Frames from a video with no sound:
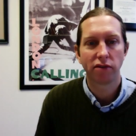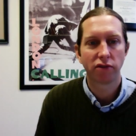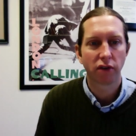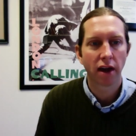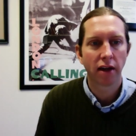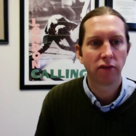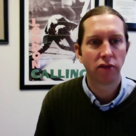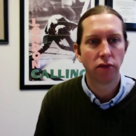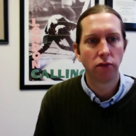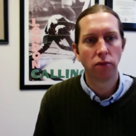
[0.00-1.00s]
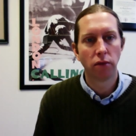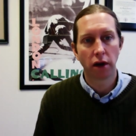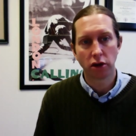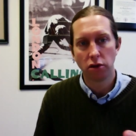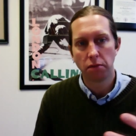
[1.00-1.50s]
trying to
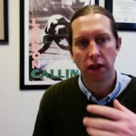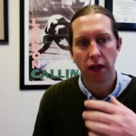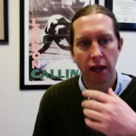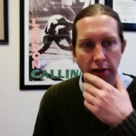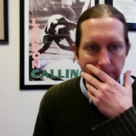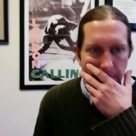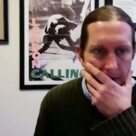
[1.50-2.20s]
accumulate,